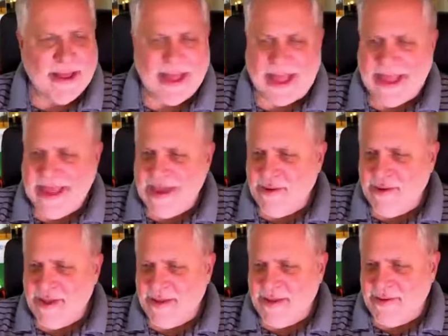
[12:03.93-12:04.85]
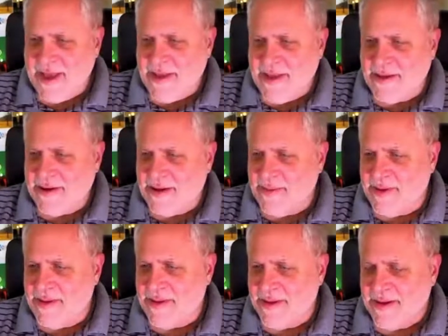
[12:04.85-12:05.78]
I hate when I do that. Like
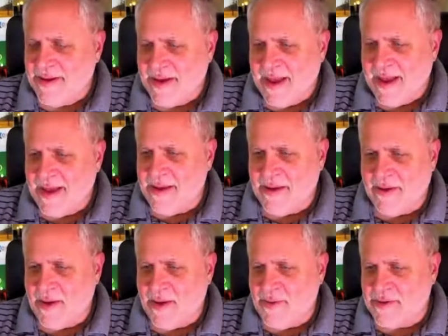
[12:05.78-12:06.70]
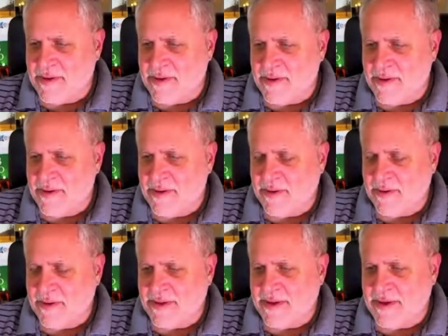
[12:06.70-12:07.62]
I was
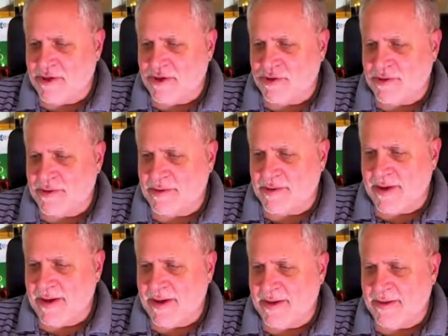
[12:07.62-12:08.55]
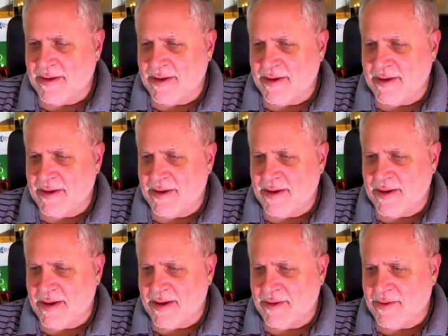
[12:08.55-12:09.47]
a teacher, and
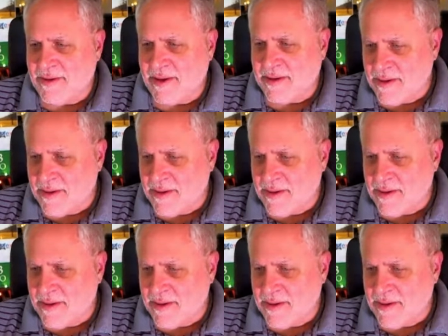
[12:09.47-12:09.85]
I don't like